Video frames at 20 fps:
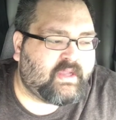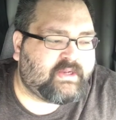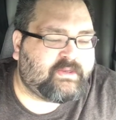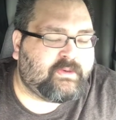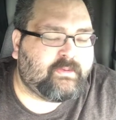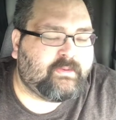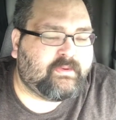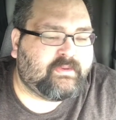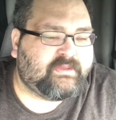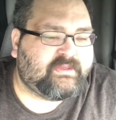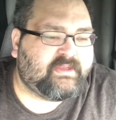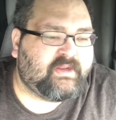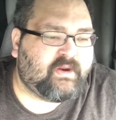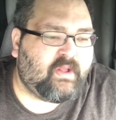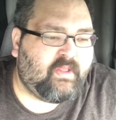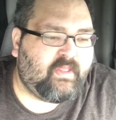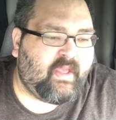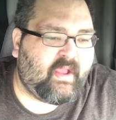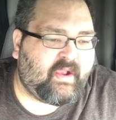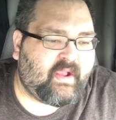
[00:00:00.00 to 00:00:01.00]
tools and
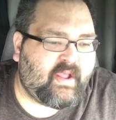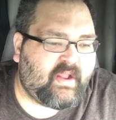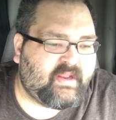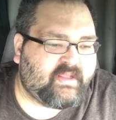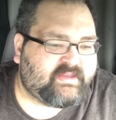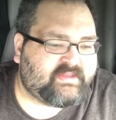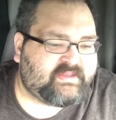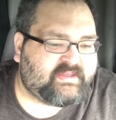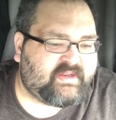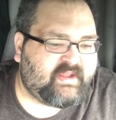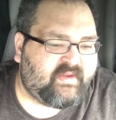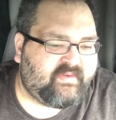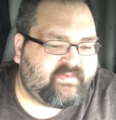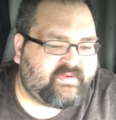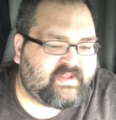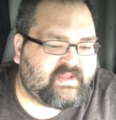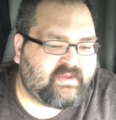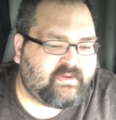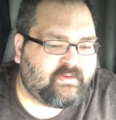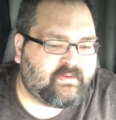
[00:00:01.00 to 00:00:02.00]
all that kind of stuff
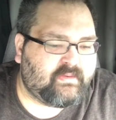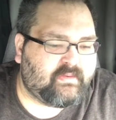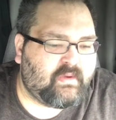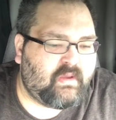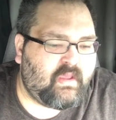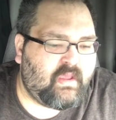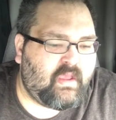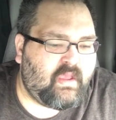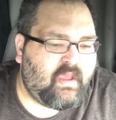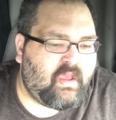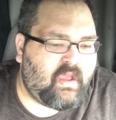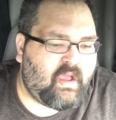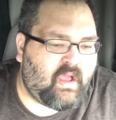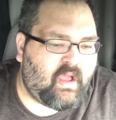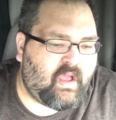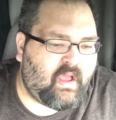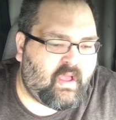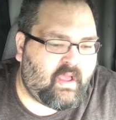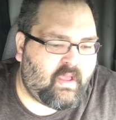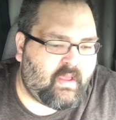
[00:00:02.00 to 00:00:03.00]
too.
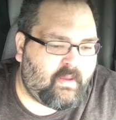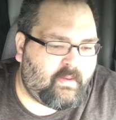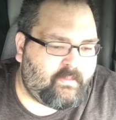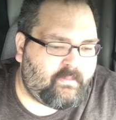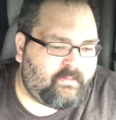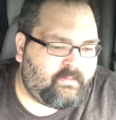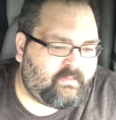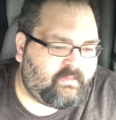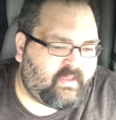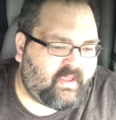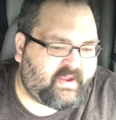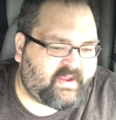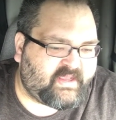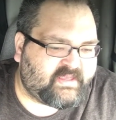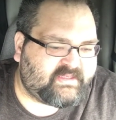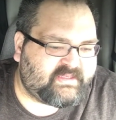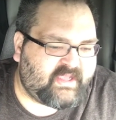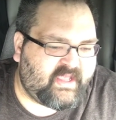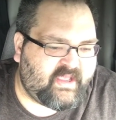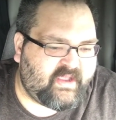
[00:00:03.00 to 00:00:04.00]
Like I
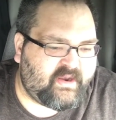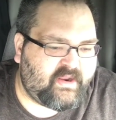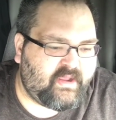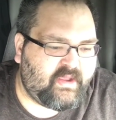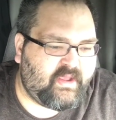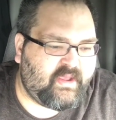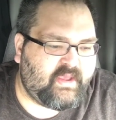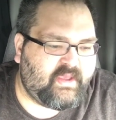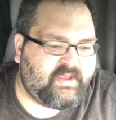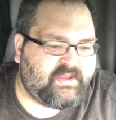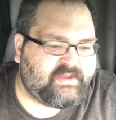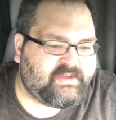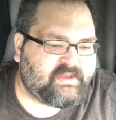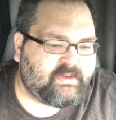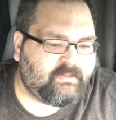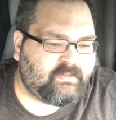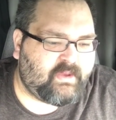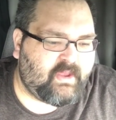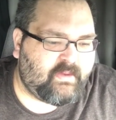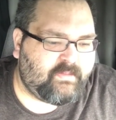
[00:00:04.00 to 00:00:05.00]
said,
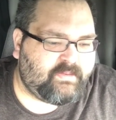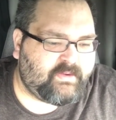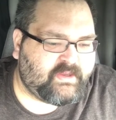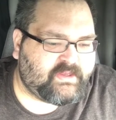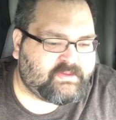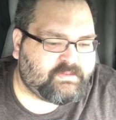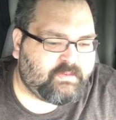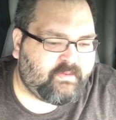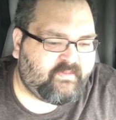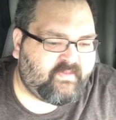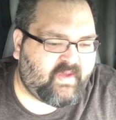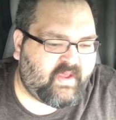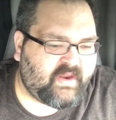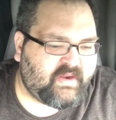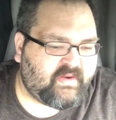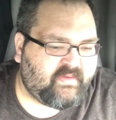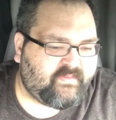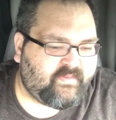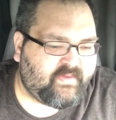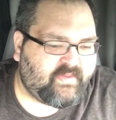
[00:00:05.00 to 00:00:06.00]
some companies
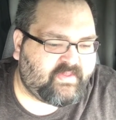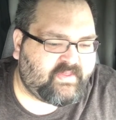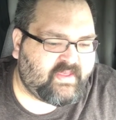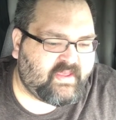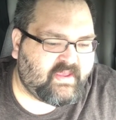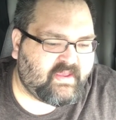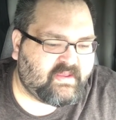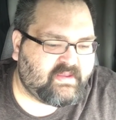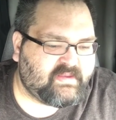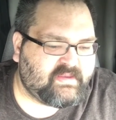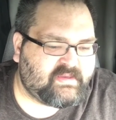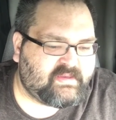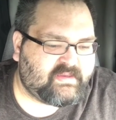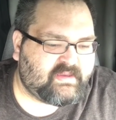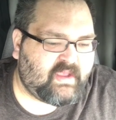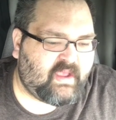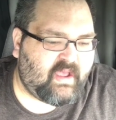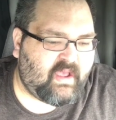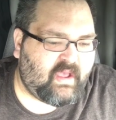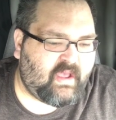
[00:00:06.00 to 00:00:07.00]
provide different things.
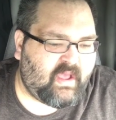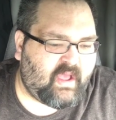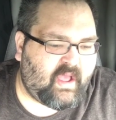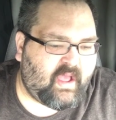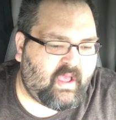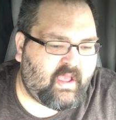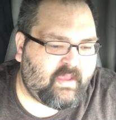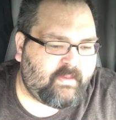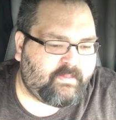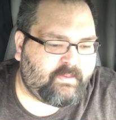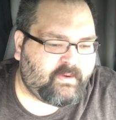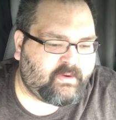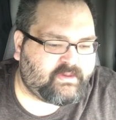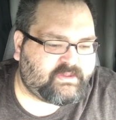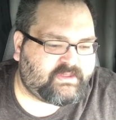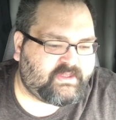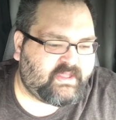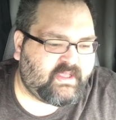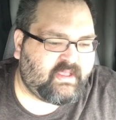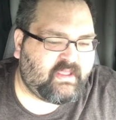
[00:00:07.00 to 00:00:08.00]
I
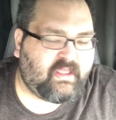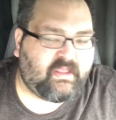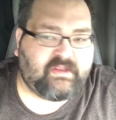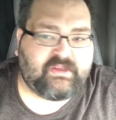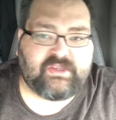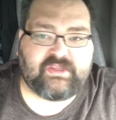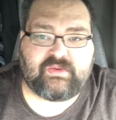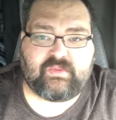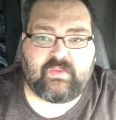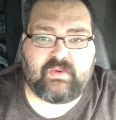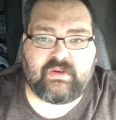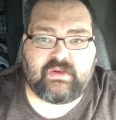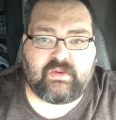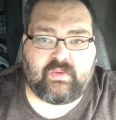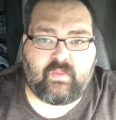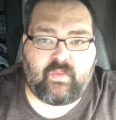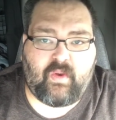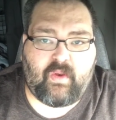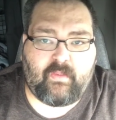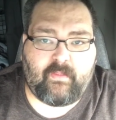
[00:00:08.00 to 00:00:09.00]
personally just went to
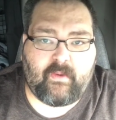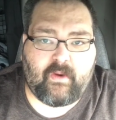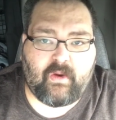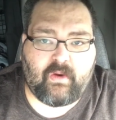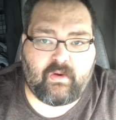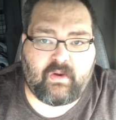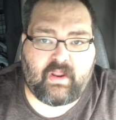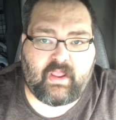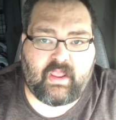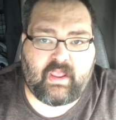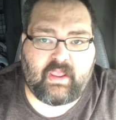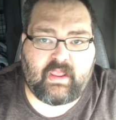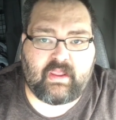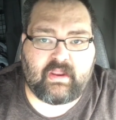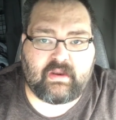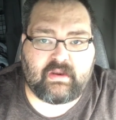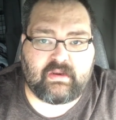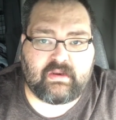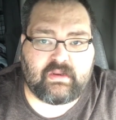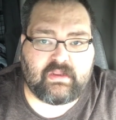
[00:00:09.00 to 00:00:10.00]
Walmart
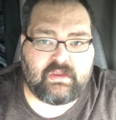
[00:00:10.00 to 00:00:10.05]
and